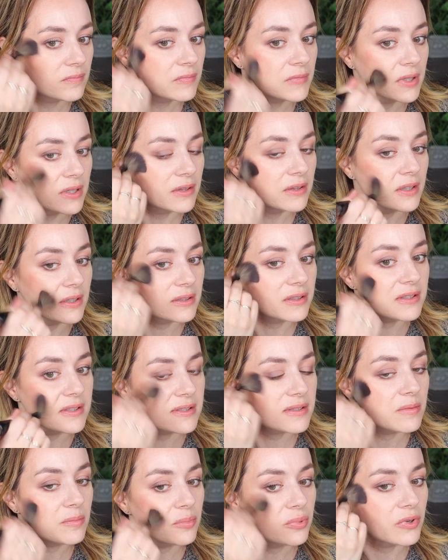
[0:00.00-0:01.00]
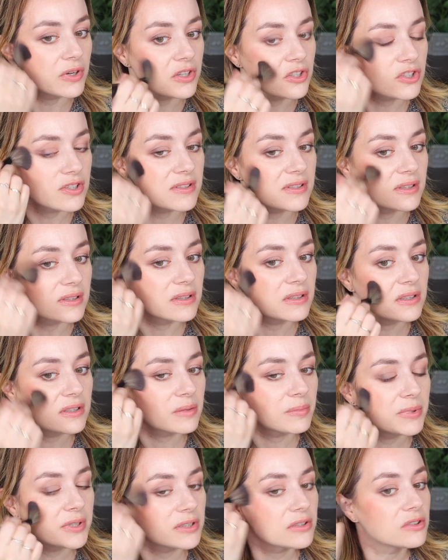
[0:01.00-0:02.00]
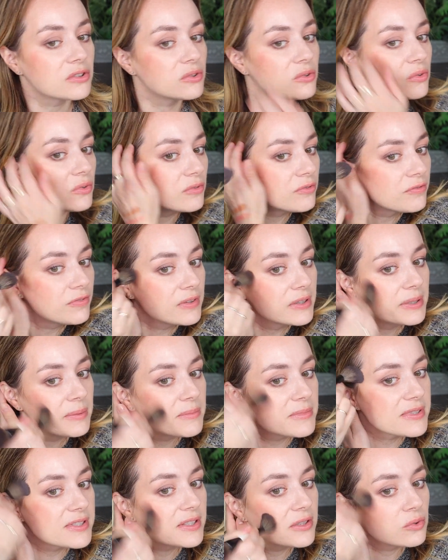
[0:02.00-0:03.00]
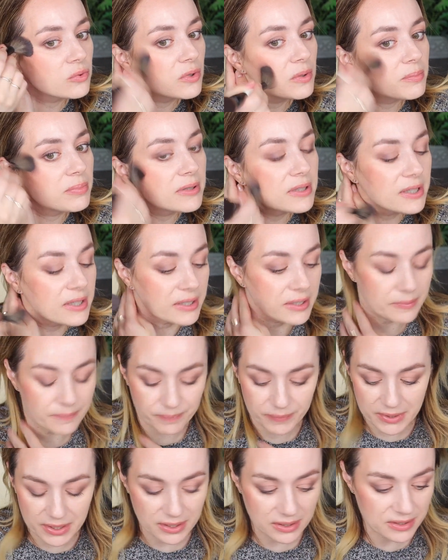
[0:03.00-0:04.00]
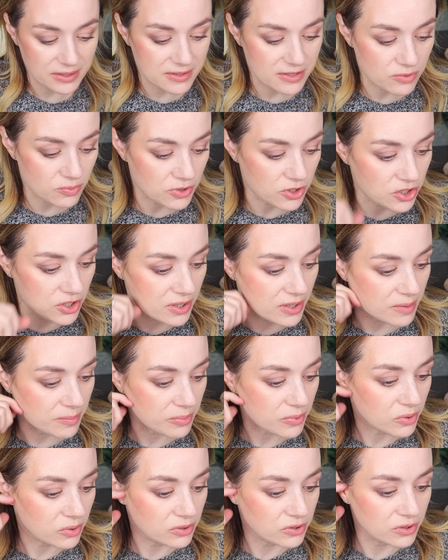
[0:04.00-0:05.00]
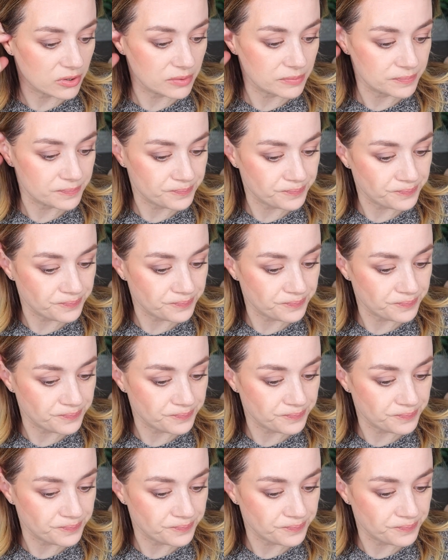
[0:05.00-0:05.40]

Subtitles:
I think this brush is a little bit too flimsy to apply. Yeah, let's switch it up. Hold on.